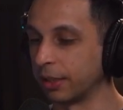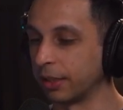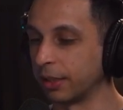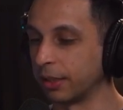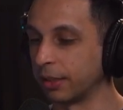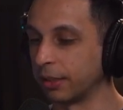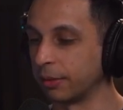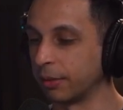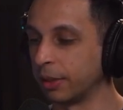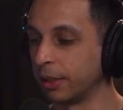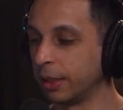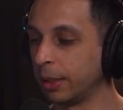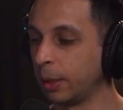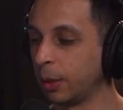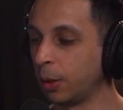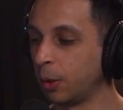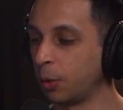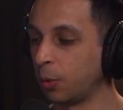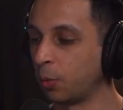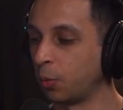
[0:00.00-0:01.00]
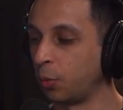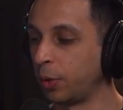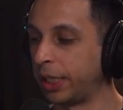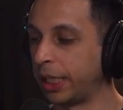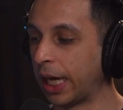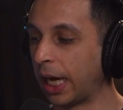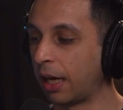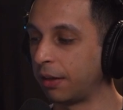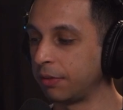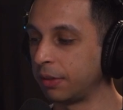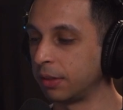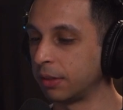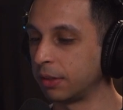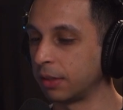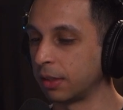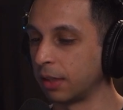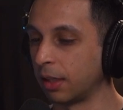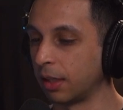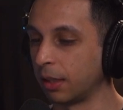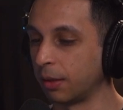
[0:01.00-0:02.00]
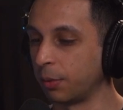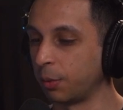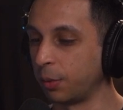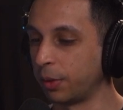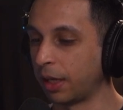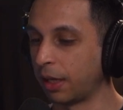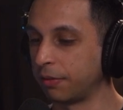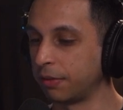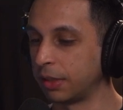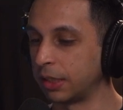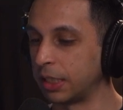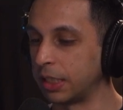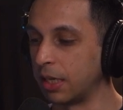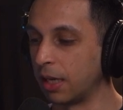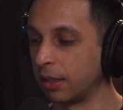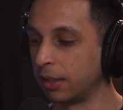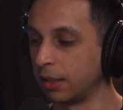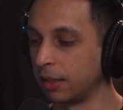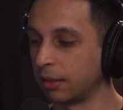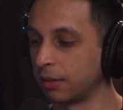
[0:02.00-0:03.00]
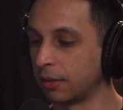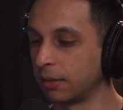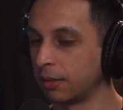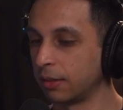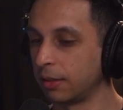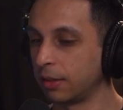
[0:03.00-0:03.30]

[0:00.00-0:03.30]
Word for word: And we haven't done it